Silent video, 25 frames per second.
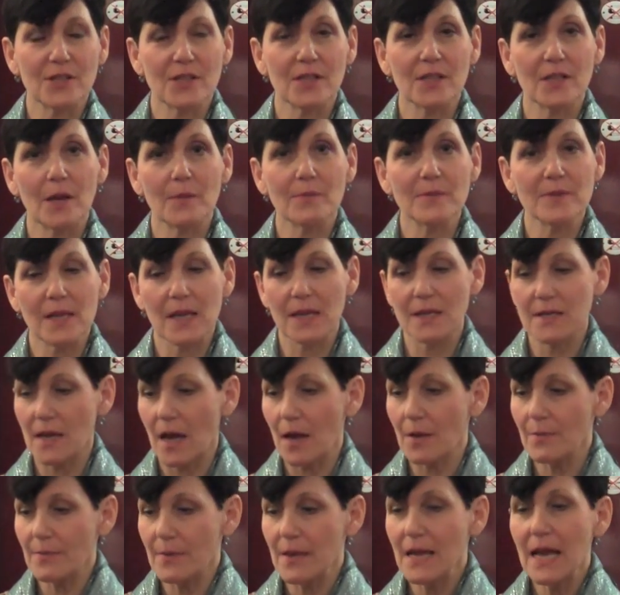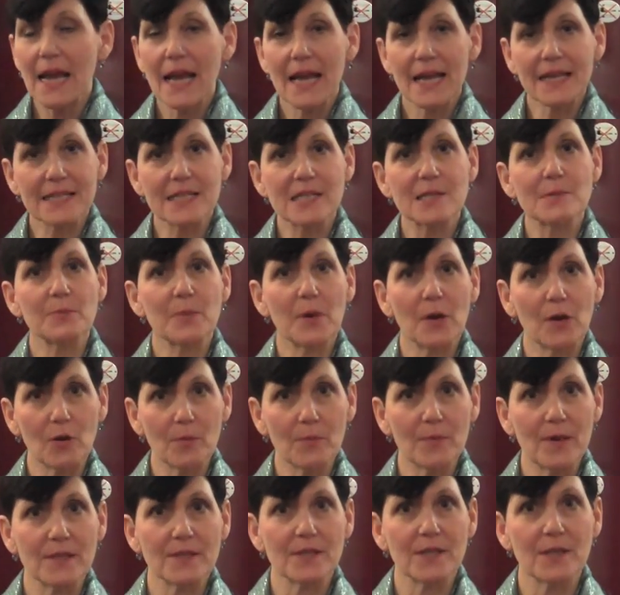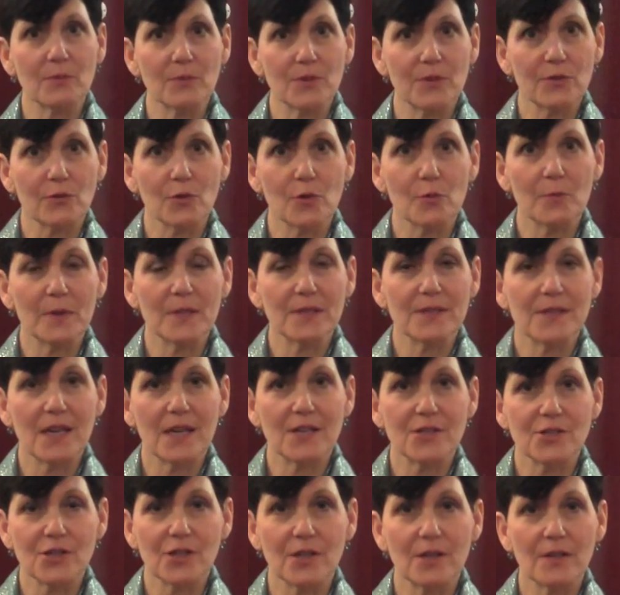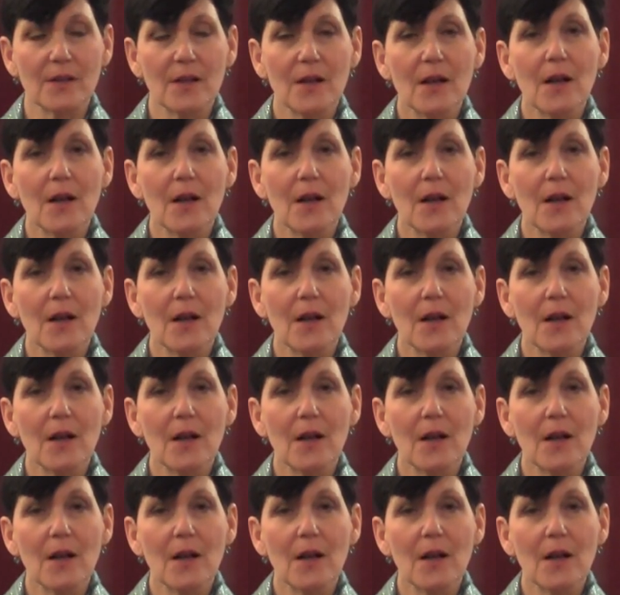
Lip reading: and I'm experimenting with group intention.